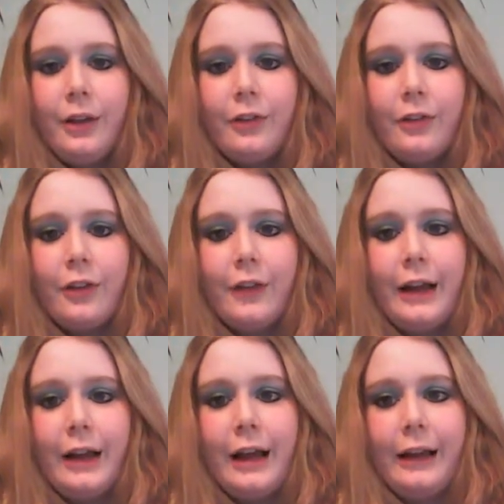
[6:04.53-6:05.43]
So
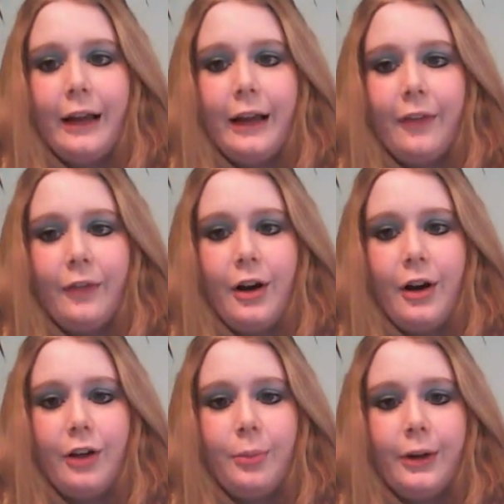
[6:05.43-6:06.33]
then I left the
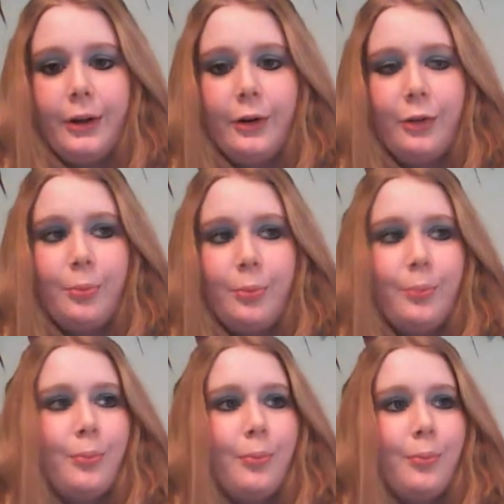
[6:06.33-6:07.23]
hospital. It was
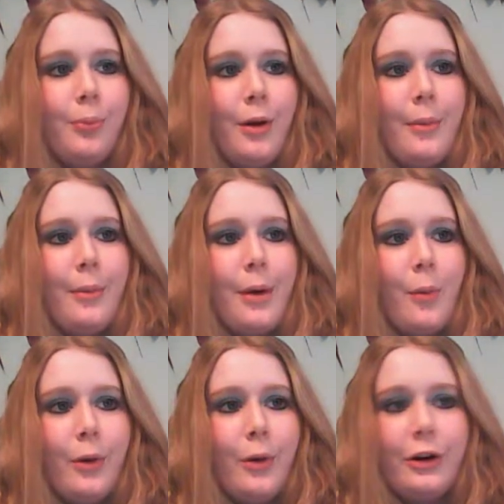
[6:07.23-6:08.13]
probably
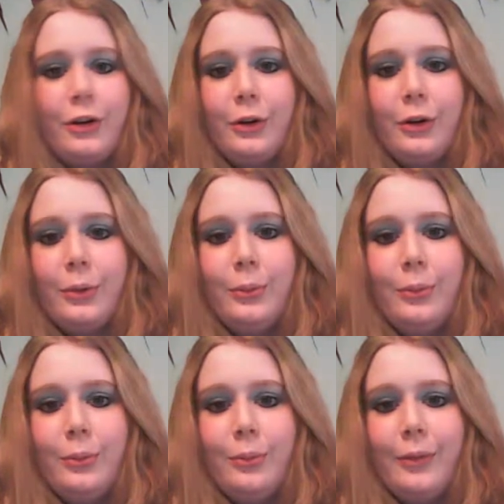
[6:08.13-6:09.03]
about 1 or 2
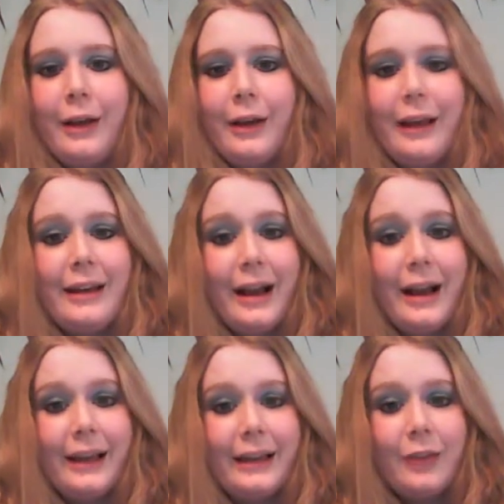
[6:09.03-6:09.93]
at
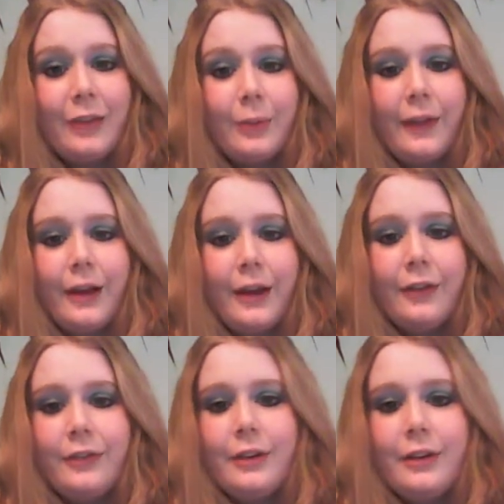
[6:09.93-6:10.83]
night after we
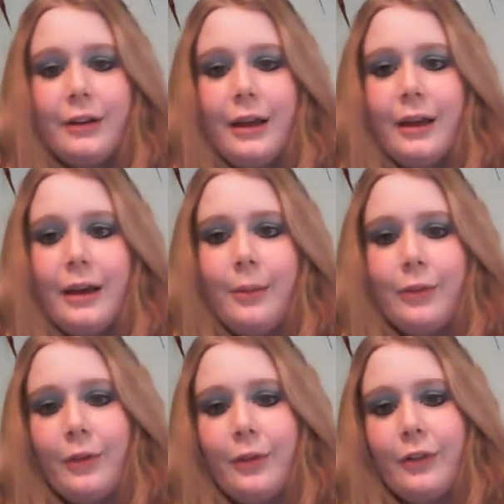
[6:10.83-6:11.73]
left. So I
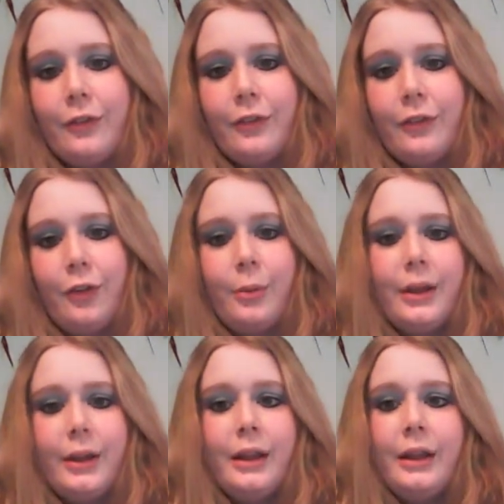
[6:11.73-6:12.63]
was in there for a little
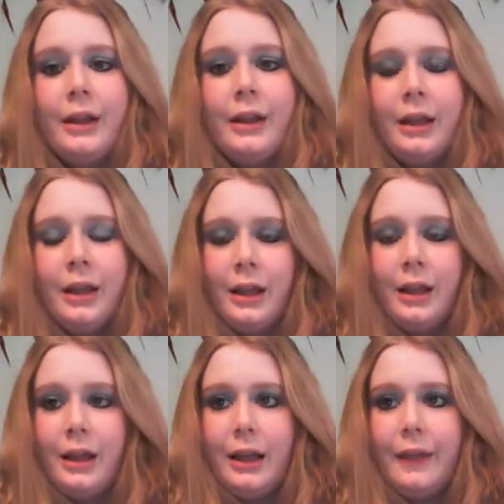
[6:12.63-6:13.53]
bit.
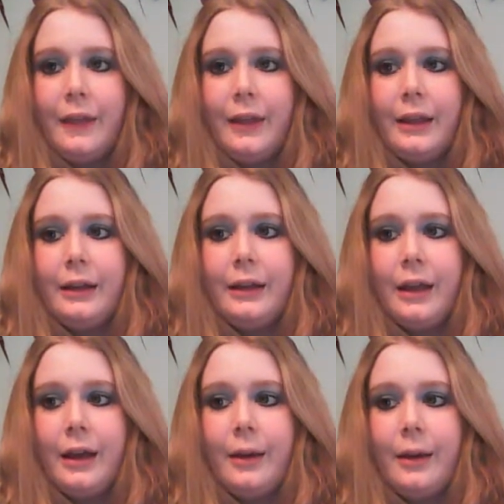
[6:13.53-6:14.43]
And then
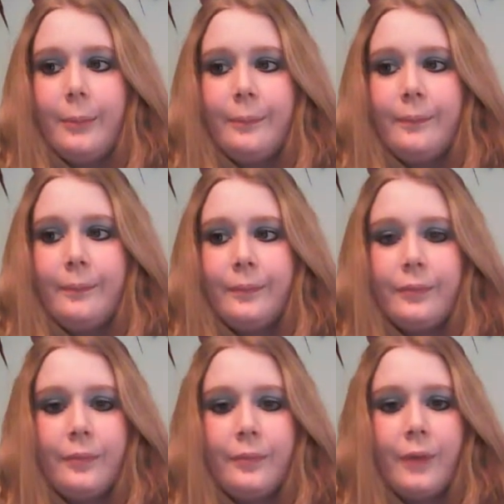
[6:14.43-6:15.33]

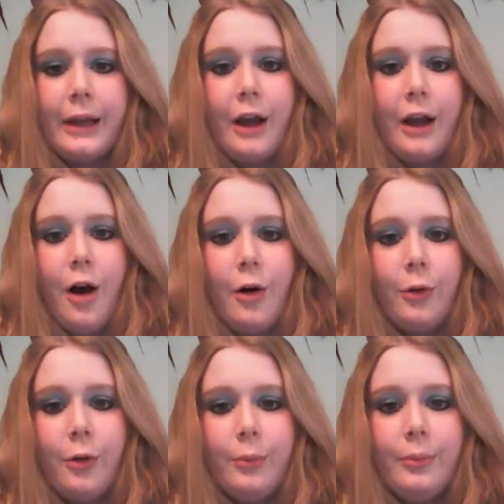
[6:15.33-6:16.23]
I got
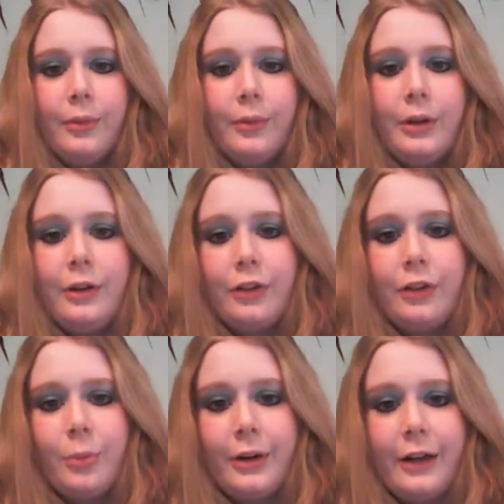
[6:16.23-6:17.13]
home, took
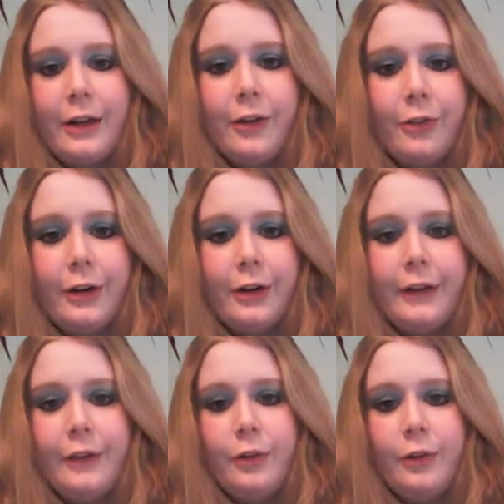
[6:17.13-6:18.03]
some more Tylenol 3,
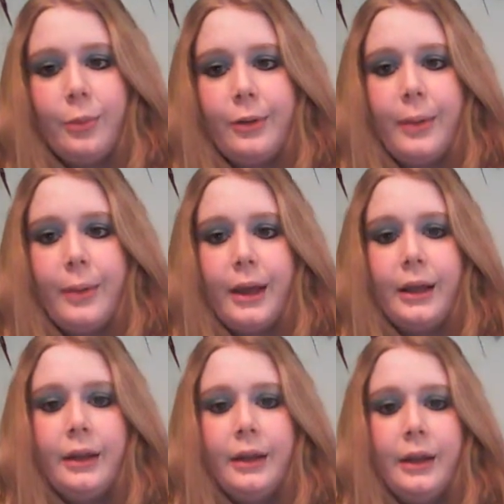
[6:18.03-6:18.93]
and then just went to
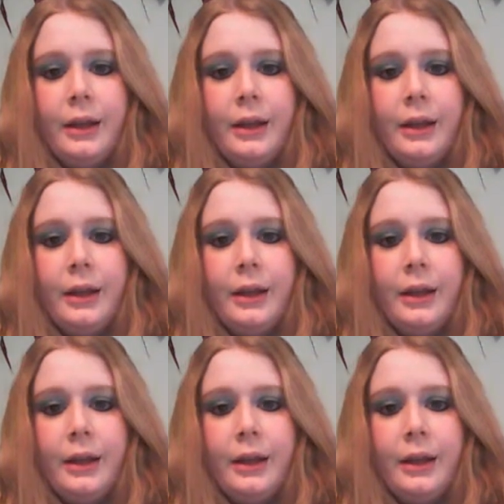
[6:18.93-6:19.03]
bed.